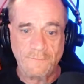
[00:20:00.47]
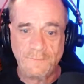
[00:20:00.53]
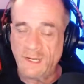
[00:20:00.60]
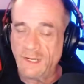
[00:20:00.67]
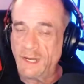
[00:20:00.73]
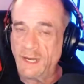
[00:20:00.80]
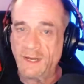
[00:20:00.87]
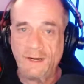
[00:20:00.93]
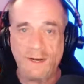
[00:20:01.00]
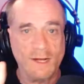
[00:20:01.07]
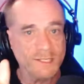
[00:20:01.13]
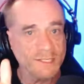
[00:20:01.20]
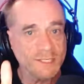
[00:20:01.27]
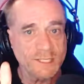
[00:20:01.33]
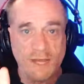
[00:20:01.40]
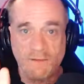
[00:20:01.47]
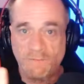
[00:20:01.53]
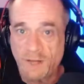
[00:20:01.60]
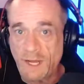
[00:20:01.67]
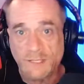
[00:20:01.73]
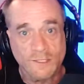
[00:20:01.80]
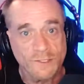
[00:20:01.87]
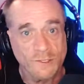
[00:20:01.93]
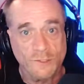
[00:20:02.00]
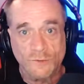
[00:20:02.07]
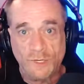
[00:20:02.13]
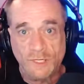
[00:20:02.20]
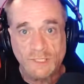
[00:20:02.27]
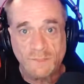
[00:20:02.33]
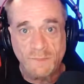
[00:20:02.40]
Again, I just have to ask you to
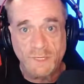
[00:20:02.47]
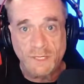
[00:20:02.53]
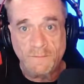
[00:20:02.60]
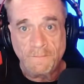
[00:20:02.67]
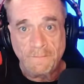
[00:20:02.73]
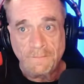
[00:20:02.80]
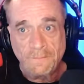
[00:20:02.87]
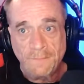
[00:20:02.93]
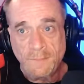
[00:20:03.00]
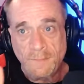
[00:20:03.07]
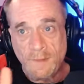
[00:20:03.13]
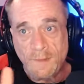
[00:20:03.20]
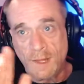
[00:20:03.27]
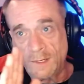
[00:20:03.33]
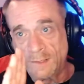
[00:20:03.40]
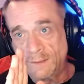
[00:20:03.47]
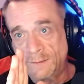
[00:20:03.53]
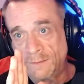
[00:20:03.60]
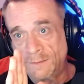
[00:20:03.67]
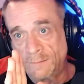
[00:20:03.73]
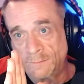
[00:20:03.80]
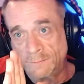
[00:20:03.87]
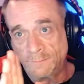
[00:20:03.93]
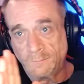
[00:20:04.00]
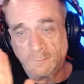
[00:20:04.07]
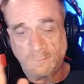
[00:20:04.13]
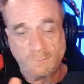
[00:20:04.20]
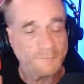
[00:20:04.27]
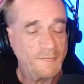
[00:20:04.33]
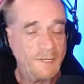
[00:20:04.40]
trust me, and
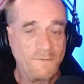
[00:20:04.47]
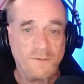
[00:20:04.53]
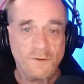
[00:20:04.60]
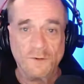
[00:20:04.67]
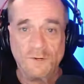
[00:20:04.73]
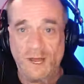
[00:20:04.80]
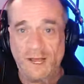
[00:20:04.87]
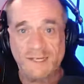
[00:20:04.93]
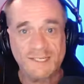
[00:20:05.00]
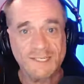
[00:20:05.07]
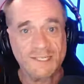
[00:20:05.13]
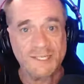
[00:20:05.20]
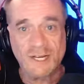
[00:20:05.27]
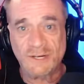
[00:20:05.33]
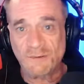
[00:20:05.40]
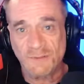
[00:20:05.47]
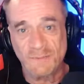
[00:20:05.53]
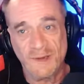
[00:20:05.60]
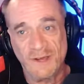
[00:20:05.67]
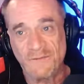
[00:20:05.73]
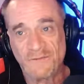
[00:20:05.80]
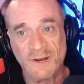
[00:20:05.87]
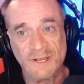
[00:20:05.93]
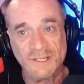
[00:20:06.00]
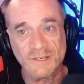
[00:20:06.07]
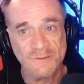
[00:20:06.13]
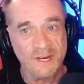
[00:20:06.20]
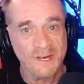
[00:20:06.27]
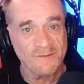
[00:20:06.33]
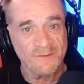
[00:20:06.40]
if you'd like to check with my friends,
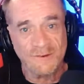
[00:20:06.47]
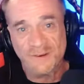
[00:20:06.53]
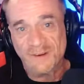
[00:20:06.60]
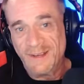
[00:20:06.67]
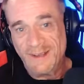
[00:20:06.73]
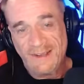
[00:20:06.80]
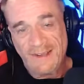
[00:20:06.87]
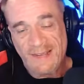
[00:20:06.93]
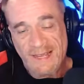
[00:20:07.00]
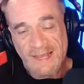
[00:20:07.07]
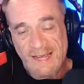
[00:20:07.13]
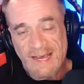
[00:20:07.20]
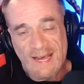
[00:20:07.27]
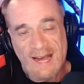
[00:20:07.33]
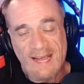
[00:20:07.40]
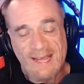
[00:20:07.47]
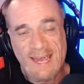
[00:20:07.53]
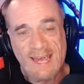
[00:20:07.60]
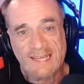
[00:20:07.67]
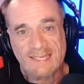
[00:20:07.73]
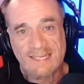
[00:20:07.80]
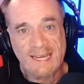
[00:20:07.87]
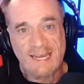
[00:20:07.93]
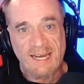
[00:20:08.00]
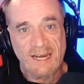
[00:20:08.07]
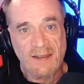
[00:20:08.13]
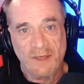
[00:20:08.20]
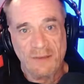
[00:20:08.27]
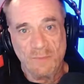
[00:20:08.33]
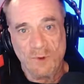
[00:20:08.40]
whatever, I can't say
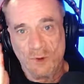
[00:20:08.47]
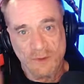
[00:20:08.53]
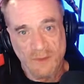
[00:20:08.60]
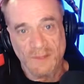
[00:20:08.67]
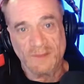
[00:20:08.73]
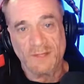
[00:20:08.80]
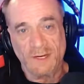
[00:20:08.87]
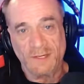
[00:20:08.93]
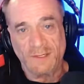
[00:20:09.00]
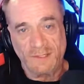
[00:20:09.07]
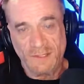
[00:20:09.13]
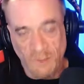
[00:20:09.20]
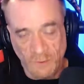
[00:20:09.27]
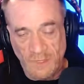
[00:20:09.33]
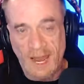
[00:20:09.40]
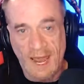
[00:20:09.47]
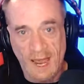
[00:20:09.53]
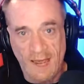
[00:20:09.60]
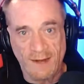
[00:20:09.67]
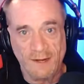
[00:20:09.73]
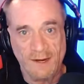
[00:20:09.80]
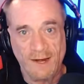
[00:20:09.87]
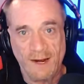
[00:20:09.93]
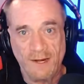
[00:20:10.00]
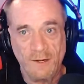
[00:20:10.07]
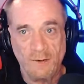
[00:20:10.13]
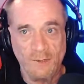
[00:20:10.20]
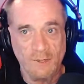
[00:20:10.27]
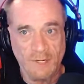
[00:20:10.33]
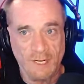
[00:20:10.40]
anything more than that you can. And I
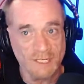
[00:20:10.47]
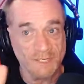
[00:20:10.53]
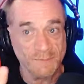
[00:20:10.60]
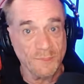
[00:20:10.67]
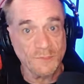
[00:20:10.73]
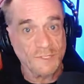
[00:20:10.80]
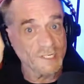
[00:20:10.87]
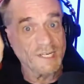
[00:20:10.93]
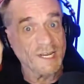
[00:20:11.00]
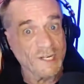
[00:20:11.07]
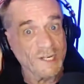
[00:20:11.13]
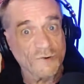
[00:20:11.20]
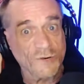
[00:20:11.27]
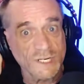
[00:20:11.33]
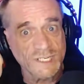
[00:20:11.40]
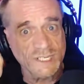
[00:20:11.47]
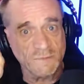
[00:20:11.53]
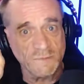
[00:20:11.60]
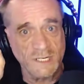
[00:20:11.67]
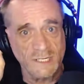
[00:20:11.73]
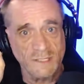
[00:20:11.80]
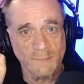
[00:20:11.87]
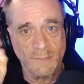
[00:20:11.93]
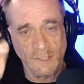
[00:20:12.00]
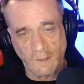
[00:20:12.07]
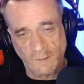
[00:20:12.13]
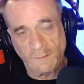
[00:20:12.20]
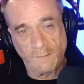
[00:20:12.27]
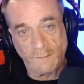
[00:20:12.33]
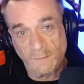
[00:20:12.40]
know you're not supposed to say trust me, but
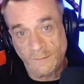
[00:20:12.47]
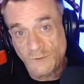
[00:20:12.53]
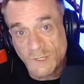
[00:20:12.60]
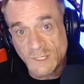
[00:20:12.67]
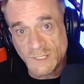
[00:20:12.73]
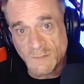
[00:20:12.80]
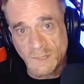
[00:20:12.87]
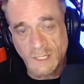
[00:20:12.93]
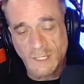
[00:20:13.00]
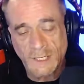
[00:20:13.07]
trust me.